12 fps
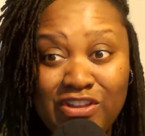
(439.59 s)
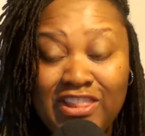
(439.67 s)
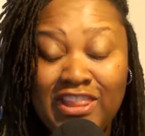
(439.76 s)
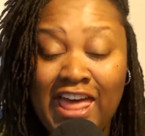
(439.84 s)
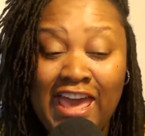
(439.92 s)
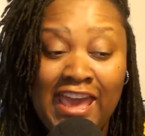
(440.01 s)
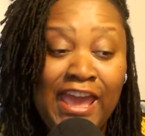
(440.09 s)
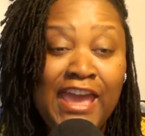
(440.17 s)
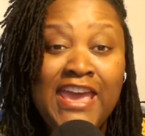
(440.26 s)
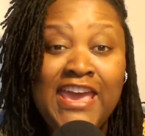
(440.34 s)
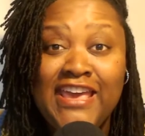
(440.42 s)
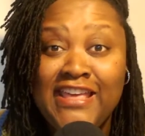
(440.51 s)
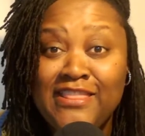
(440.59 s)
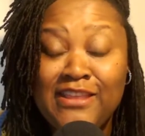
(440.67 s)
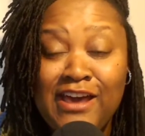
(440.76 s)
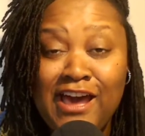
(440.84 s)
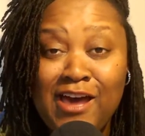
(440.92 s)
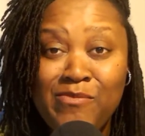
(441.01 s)
Like in the
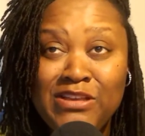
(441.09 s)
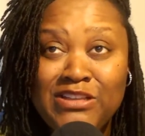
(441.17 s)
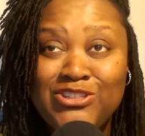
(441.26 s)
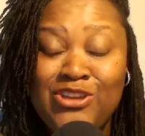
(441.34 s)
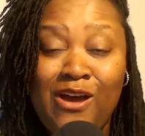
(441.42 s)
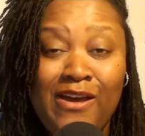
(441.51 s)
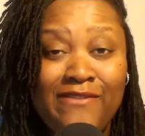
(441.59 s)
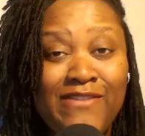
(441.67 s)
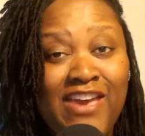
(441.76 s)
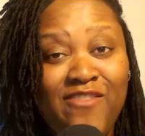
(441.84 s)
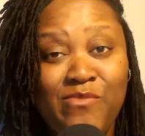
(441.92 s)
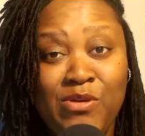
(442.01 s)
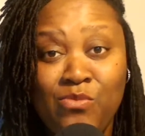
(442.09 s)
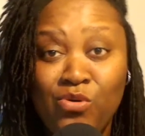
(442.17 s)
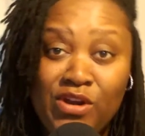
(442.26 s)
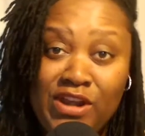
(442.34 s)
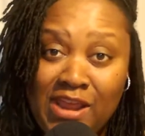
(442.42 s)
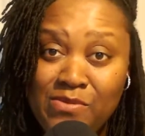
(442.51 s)
comments, y'all have gave me more
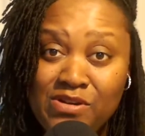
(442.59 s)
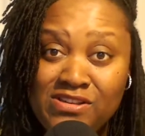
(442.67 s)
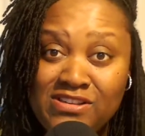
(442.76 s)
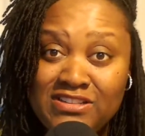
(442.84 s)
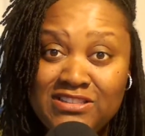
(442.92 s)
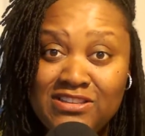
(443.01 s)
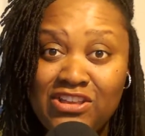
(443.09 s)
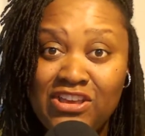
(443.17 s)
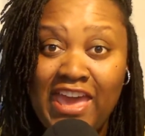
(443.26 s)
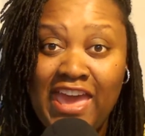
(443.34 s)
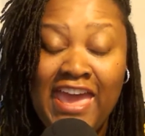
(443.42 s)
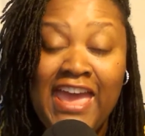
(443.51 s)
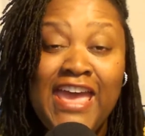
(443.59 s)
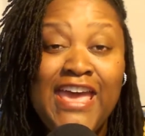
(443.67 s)
neighborhoods to look at.